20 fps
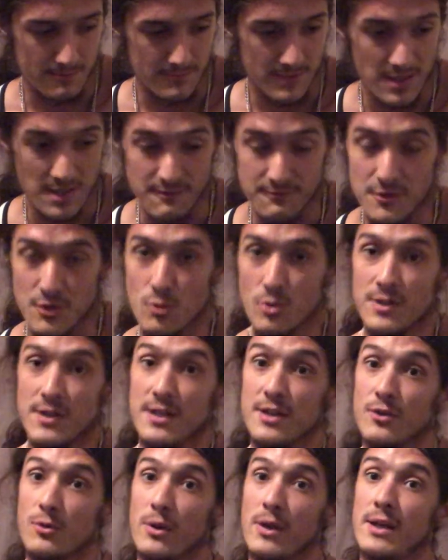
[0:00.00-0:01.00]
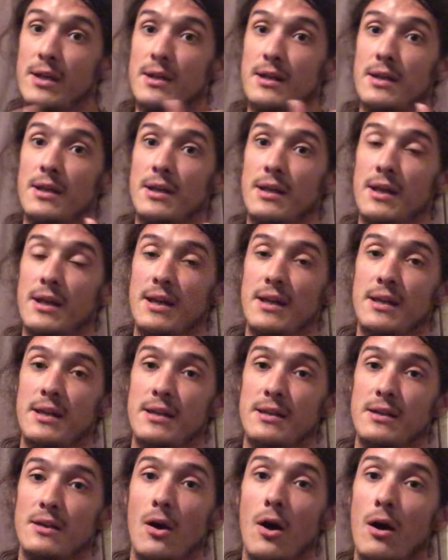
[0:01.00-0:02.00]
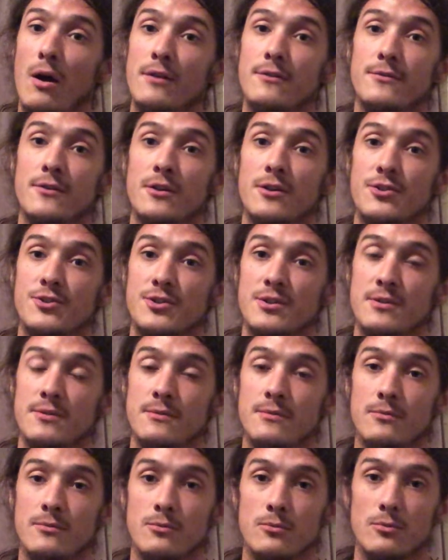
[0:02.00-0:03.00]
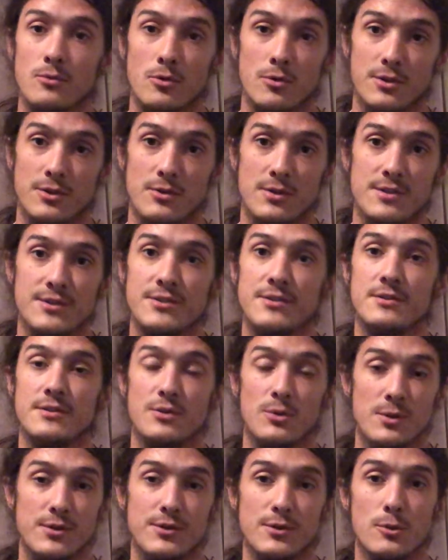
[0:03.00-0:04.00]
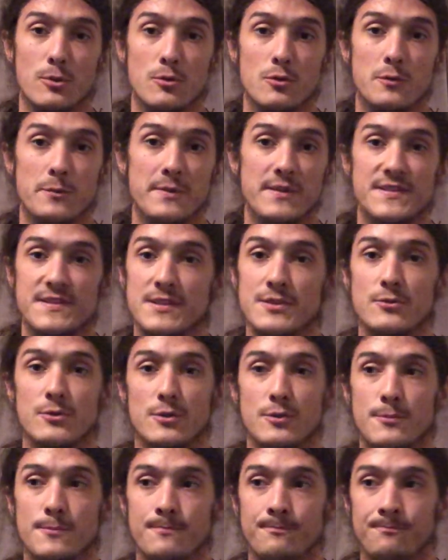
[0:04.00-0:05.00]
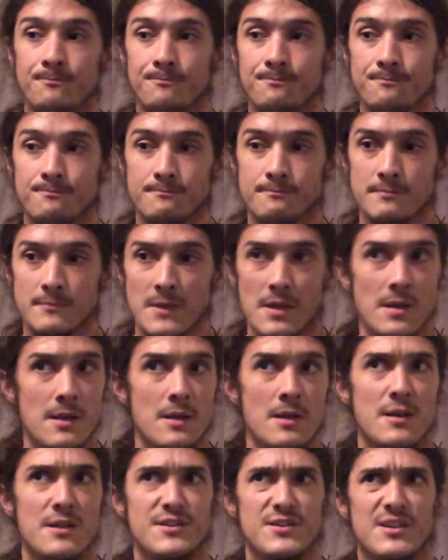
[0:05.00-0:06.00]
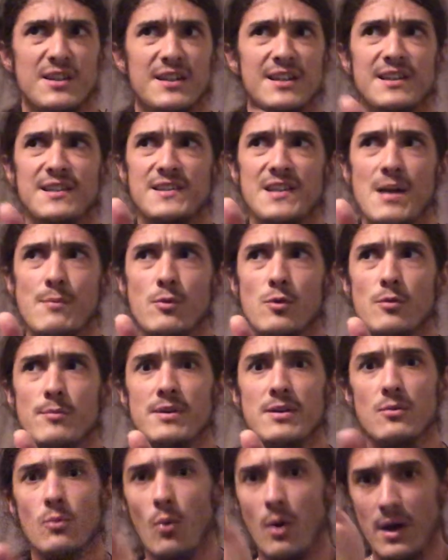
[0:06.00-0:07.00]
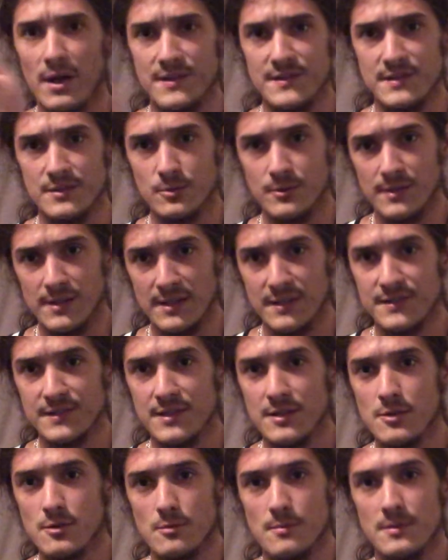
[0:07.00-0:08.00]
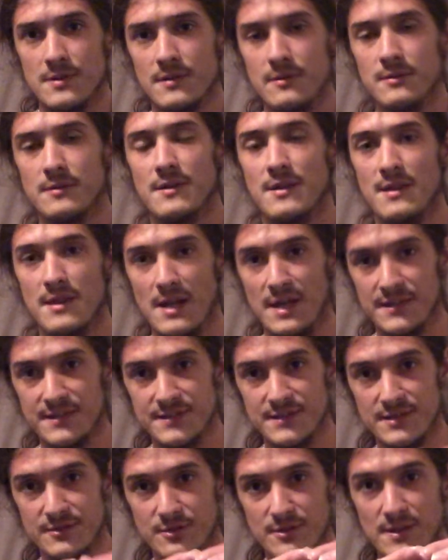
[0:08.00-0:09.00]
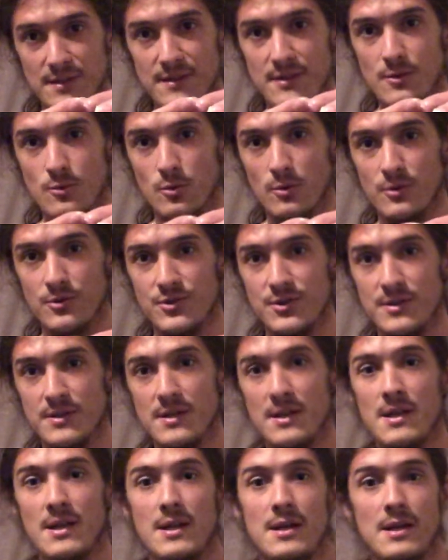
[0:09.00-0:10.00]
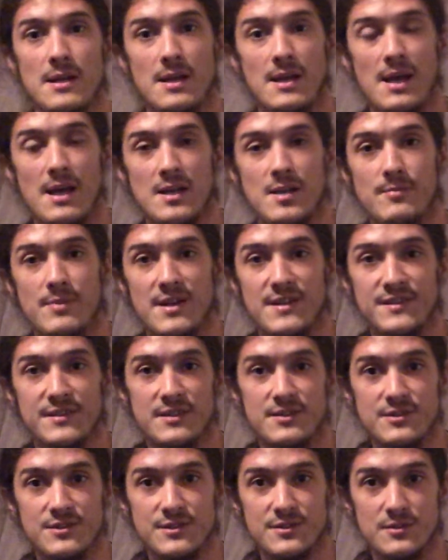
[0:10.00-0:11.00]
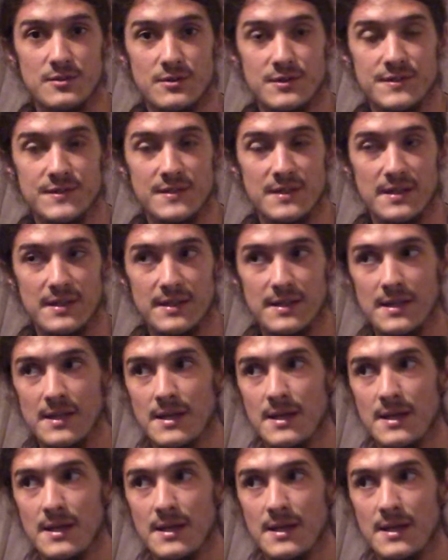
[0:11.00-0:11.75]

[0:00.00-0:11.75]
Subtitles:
If you were to integrate a odd function, well, your integral would be 0. So like an example would be y is equal to x cubed. That's centered at the origin, and it basically just looks like